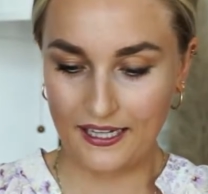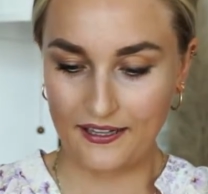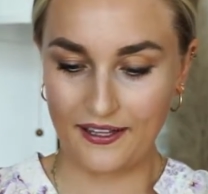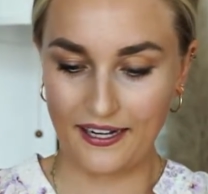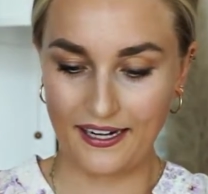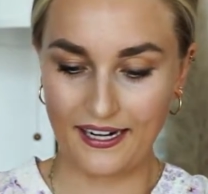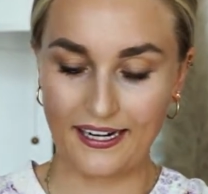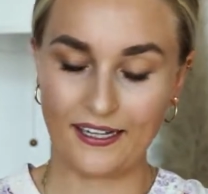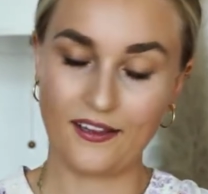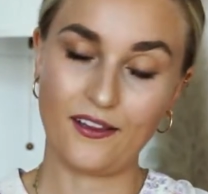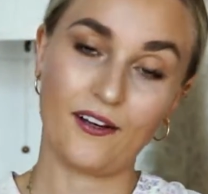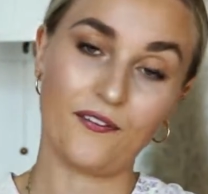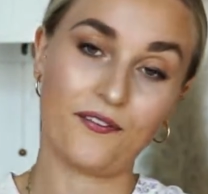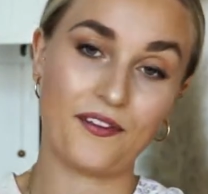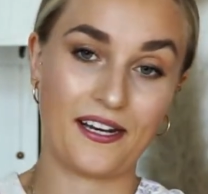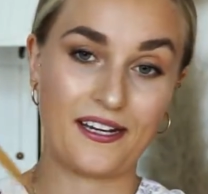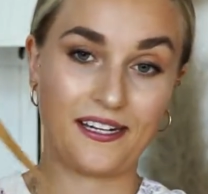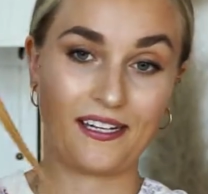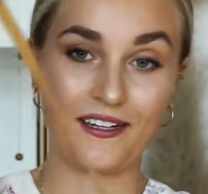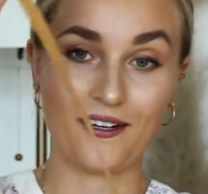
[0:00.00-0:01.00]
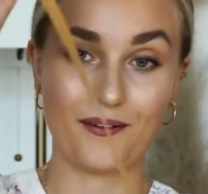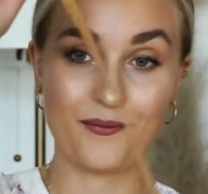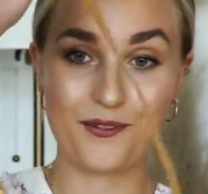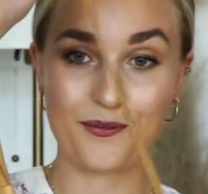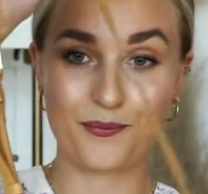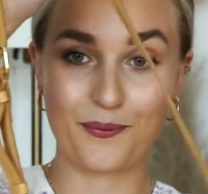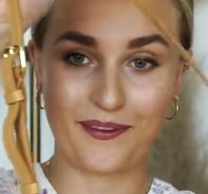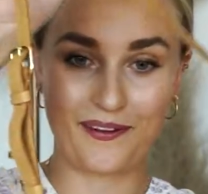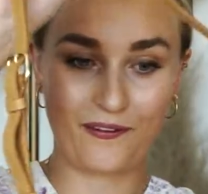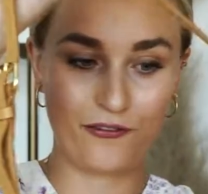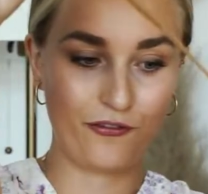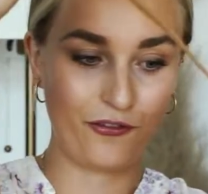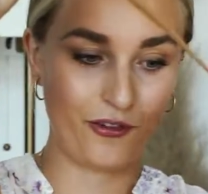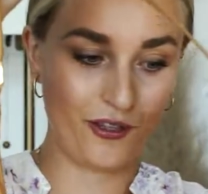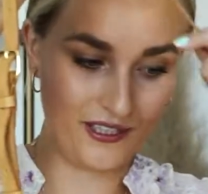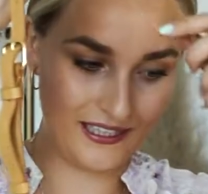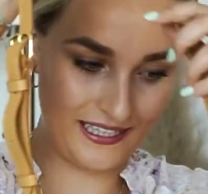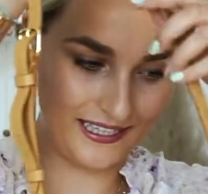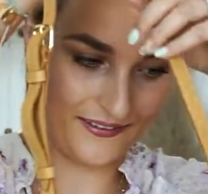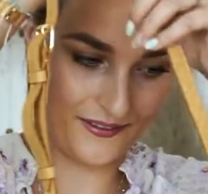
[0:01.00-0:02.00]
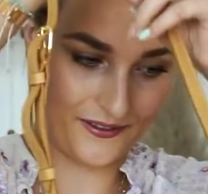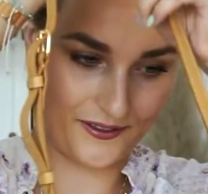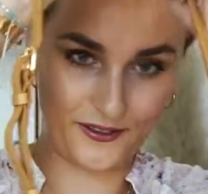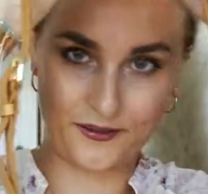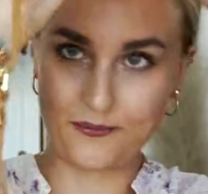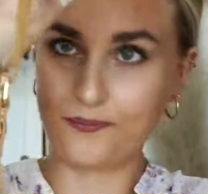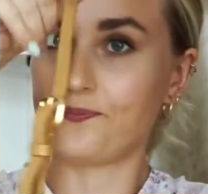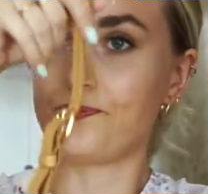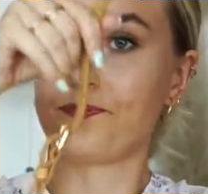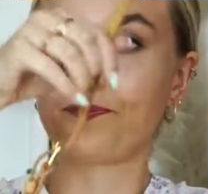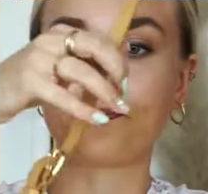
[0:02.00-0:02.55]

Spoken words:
Then I love that it comes with a full leather